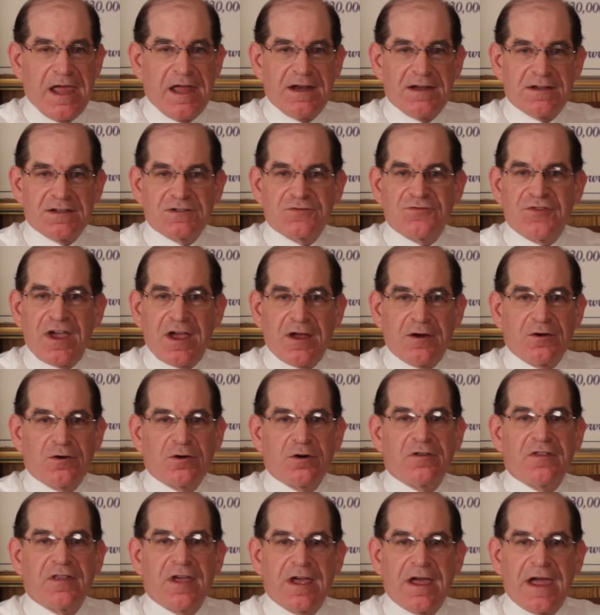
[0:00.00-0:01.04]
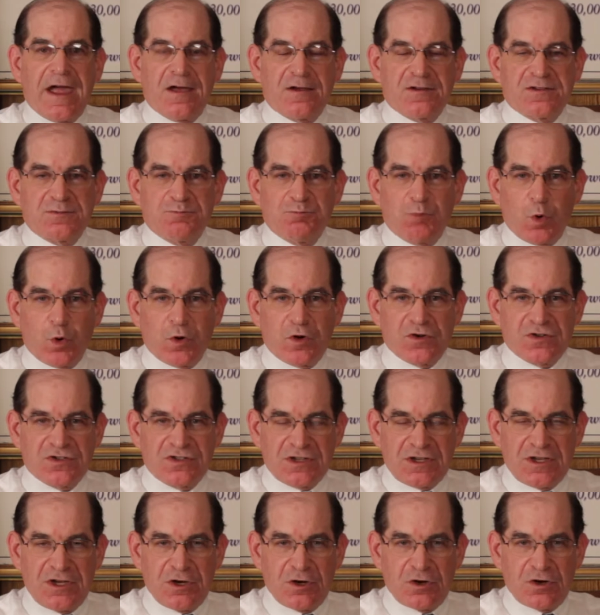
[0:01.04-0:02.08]
and is founder of the House
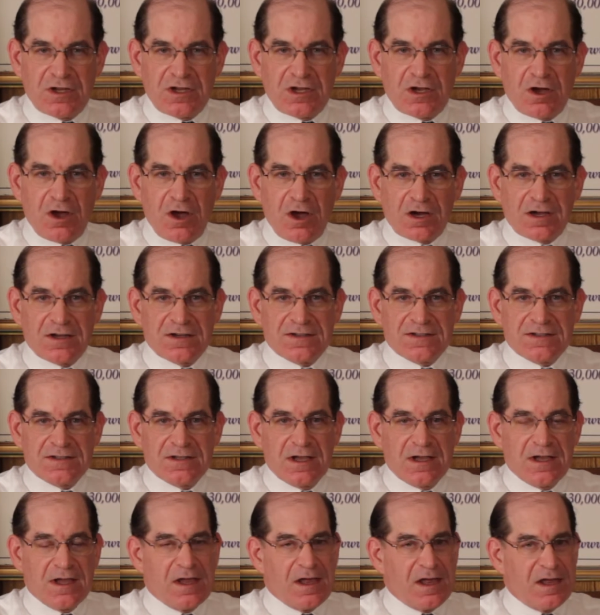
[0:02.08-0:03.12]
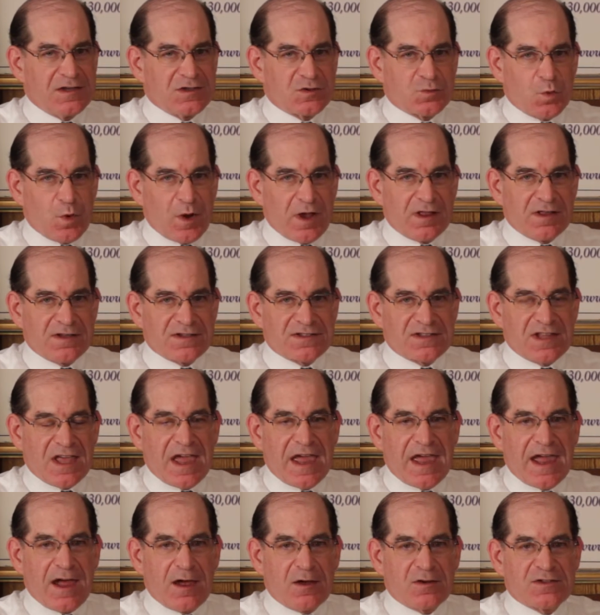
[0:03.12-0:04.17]
Border Security Caucus, as well as
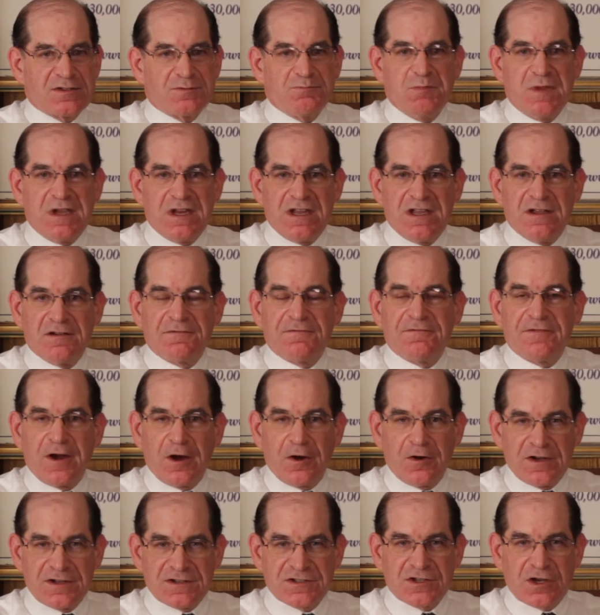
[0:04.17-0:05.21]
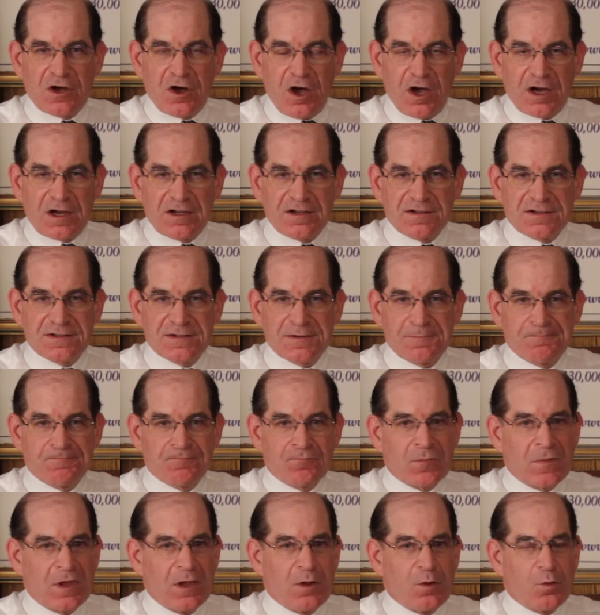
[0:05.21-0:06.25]
the House Media Fairness Caucus.
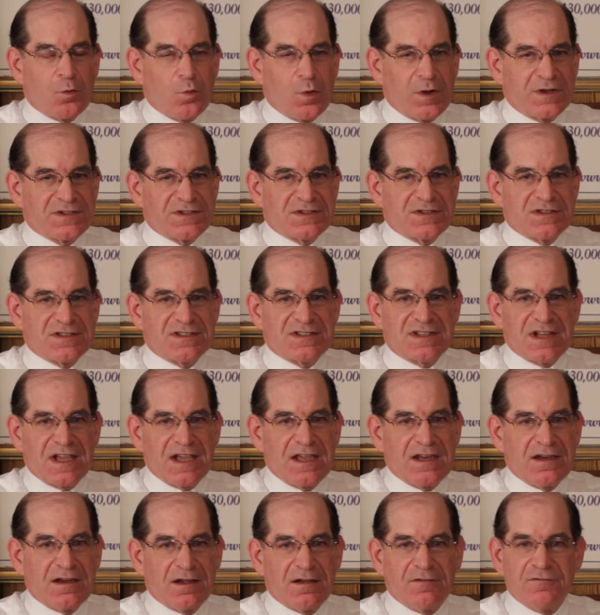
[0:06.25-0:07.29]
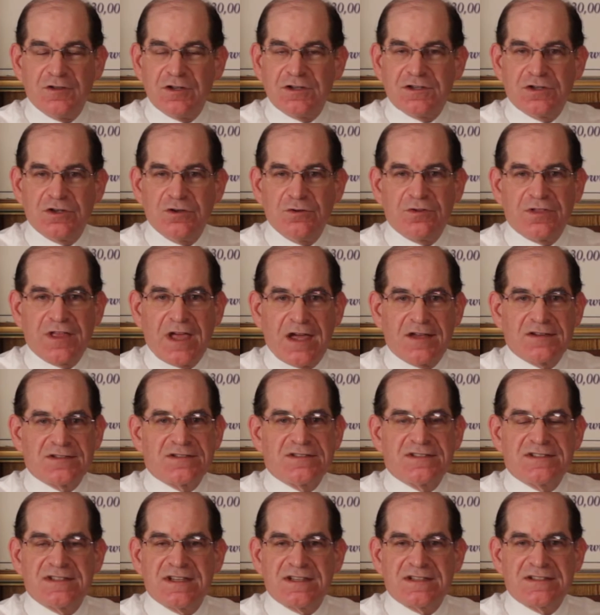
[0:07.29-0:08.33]
What's the state of the two
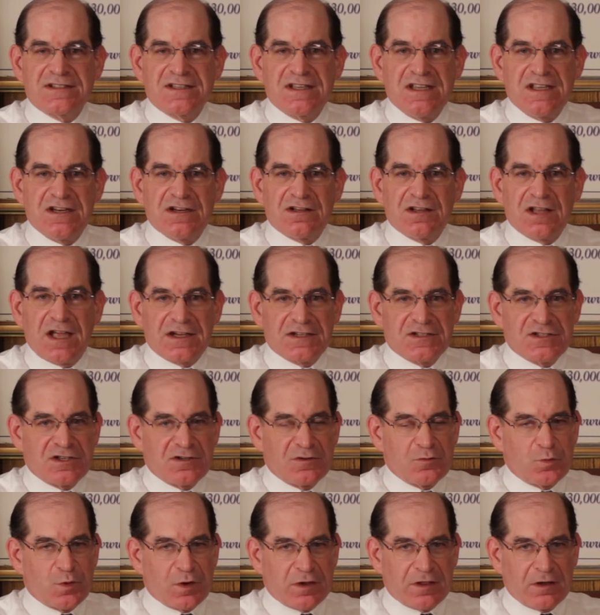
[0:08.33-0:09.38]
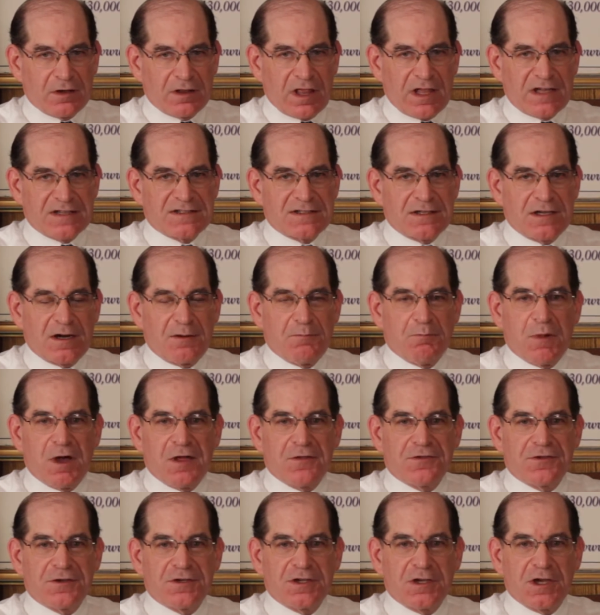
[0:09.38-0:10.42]
thousand sixteen election with less than a
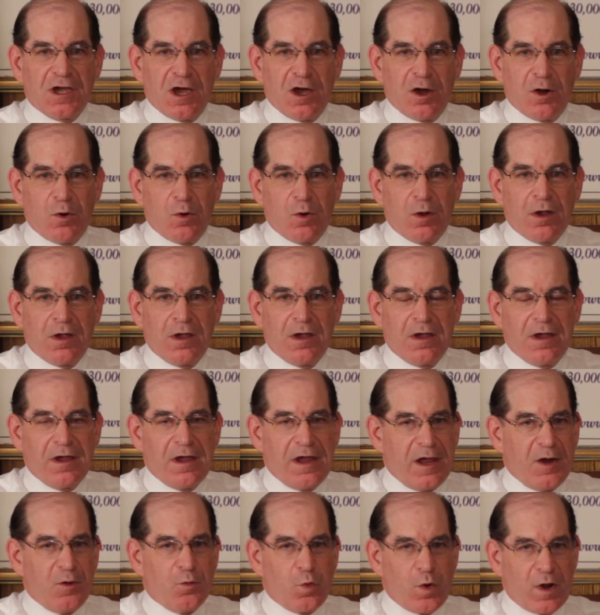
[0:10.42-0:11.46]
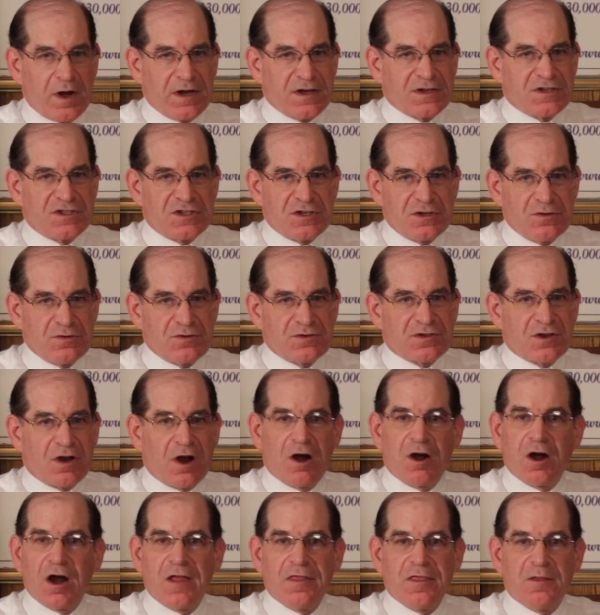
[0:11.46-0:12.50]
month to go, and what issues
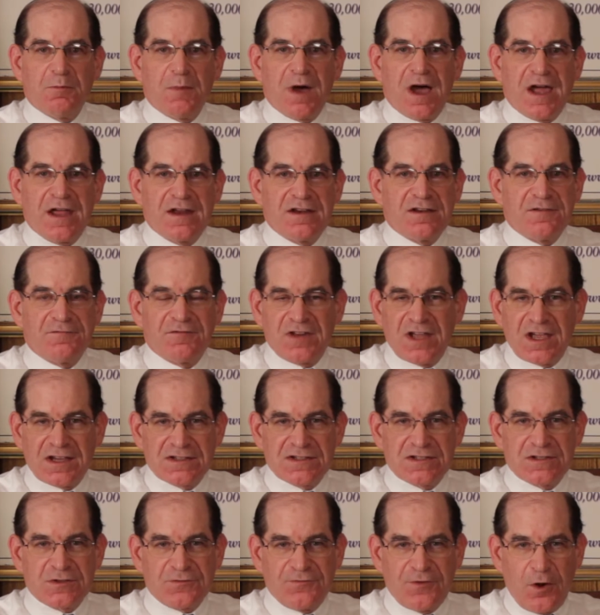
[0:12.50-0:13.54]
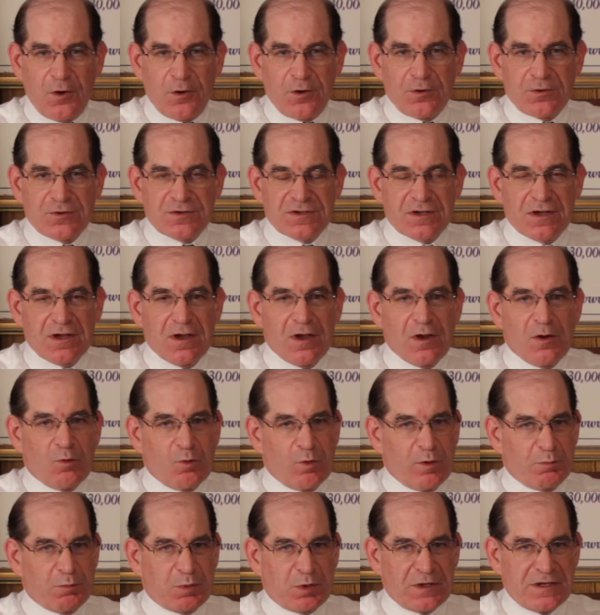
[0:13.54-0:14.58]
are on the mind of Texas voters?
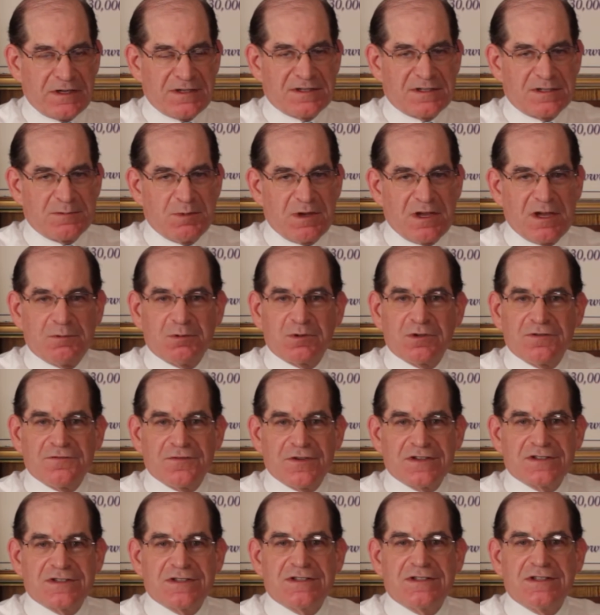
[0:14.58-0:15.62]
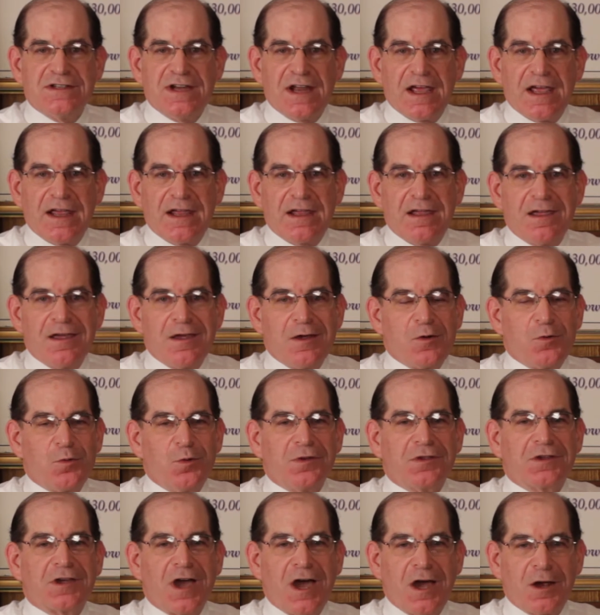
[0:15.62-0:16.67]
We're pleased to be able to visit today
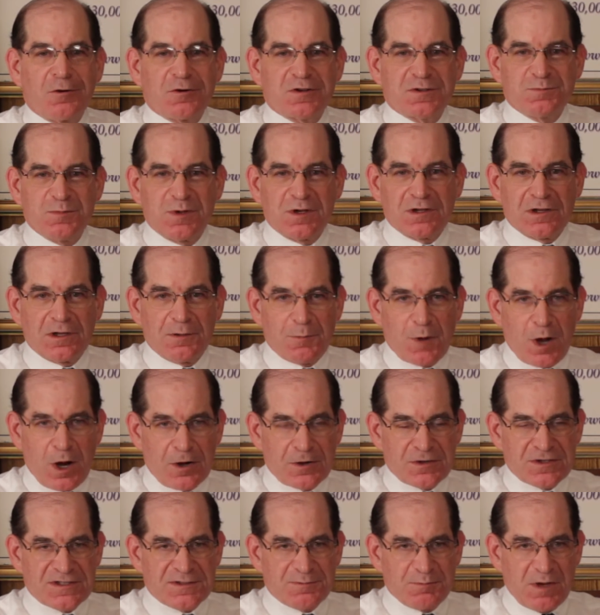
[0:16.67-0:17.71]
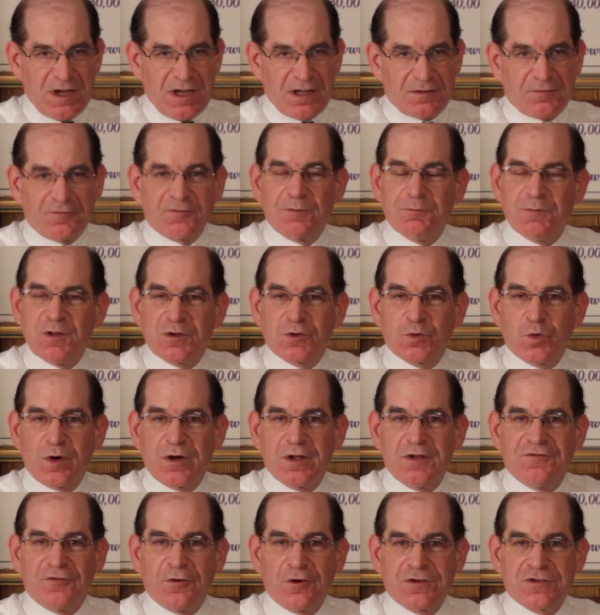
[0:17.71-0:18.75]
with Congressman Lamar Smith from the
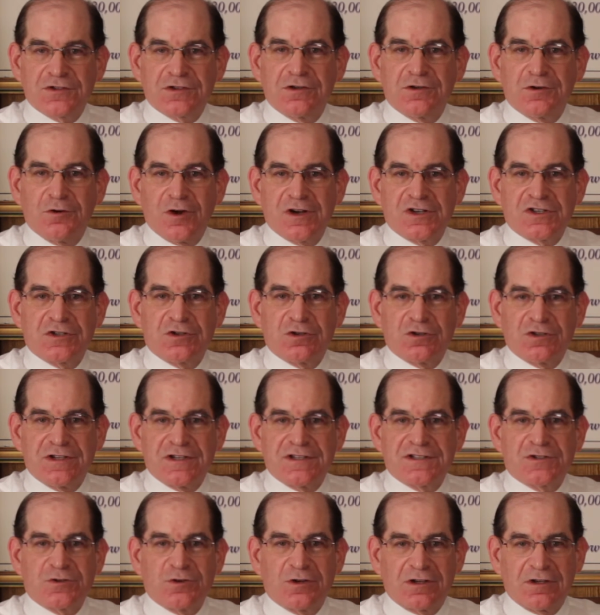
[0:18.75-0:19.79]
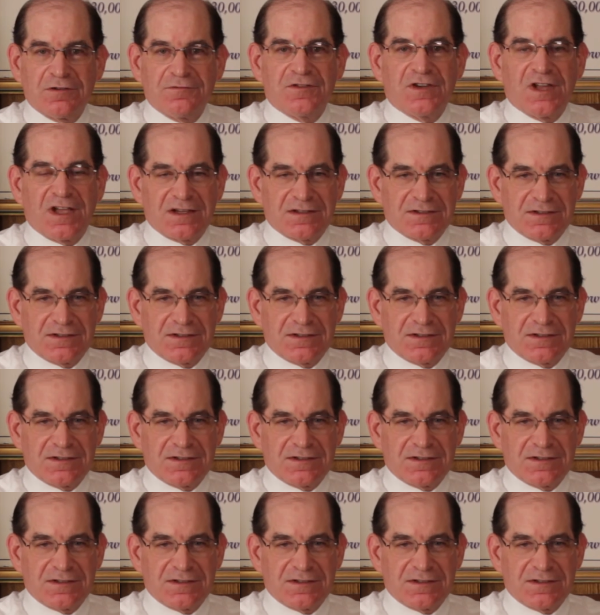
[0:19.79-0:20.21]
twenty-first Congressional District of